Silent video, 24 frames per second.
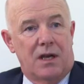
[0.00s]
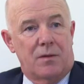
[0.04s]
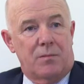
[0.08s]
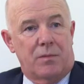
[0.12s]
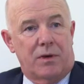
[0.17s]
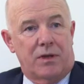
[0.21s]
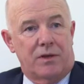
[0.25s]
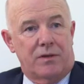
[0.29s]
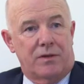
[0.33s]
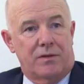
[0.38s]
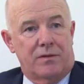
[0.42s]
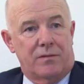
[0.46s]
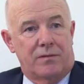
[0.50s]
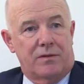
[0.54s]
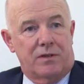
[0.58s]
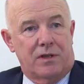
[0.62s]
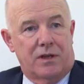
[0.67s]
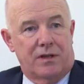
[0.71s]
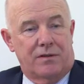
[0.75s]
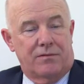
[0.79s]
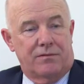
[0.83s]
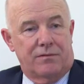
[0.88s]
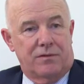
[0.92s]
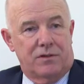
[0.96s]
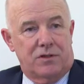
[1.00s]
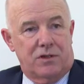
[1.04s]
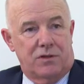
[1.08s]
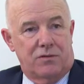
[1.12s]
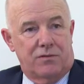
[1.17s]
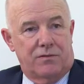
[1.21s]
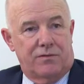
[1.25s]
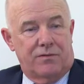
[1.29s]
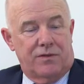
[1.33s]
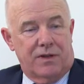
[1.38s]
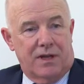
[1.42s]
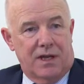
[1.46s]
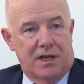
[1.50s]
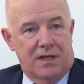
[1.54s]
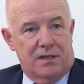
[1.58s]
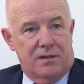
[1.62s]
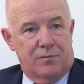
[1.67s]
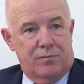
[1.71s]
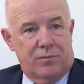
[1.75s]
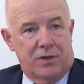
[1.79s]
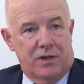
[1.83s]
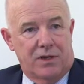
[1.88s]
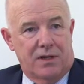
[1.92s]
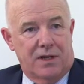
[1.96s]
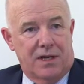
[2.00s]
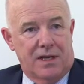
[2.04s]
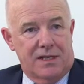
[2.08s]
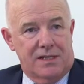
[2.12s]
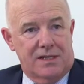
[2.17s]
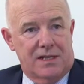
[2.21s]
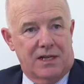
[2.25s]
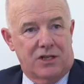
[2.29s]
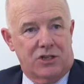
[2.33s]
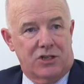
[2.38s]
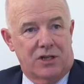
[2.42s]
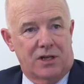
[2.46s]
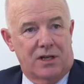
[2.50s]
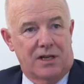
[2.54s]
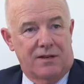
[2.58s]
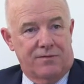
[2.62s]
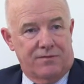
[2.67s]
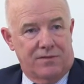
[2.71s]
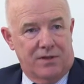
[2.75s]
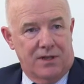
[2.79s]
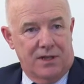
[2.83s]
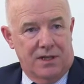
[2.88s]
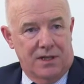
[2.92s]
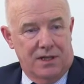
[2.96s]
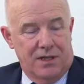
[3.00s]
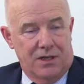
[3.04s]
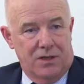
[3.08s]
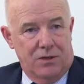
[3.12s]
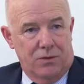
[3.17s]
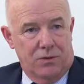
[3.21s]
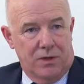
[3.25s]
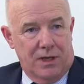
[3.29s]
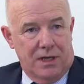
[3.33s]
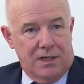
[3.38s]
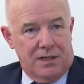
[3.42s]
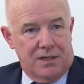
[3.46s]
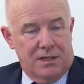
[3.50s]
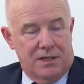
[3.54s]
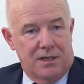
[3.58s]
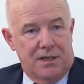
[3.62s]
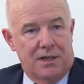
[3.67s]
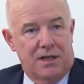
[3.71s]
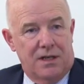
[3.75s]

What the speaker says: But don't forget, Britain hasn't actually left the EU yet.